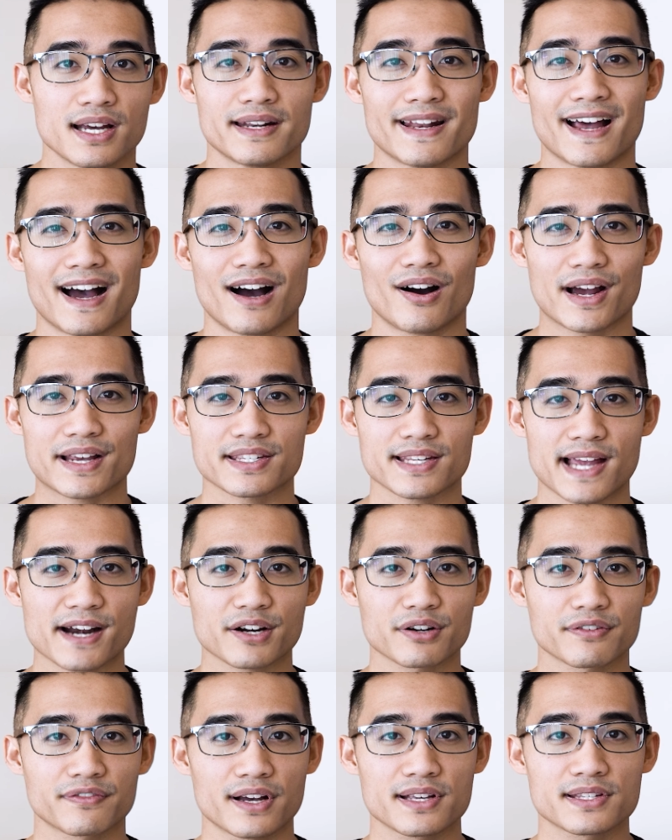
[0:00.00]
Now, I
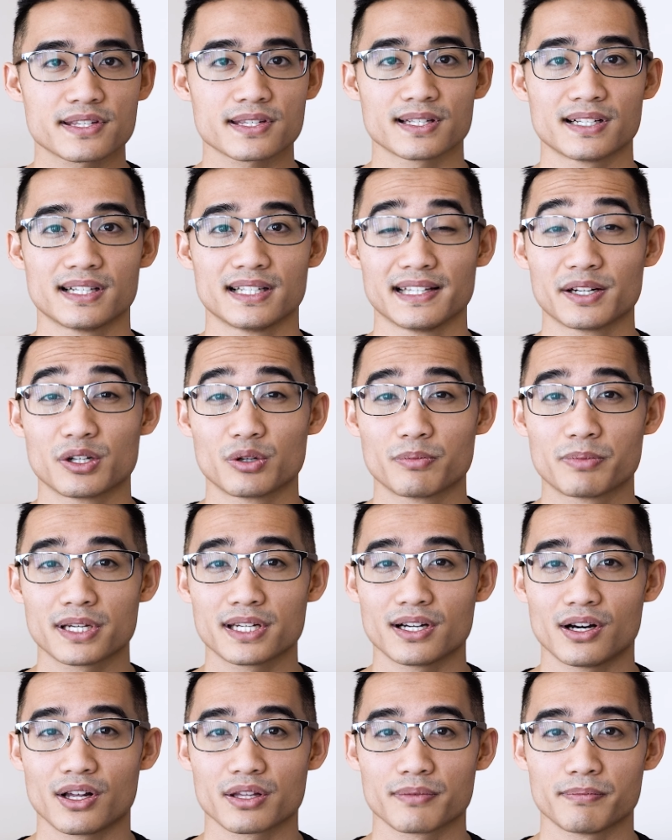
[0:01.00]
sacrificed a little
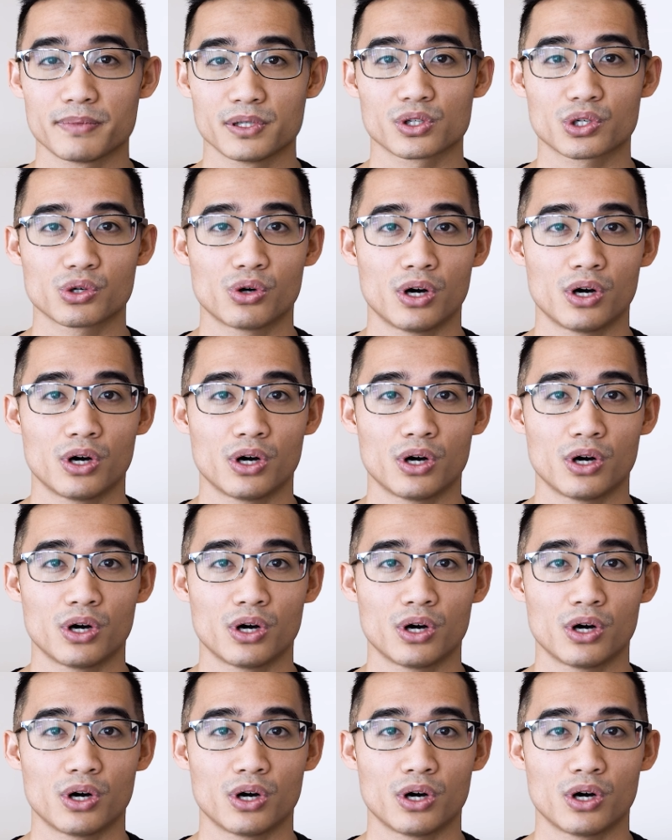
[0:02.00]
bit on the build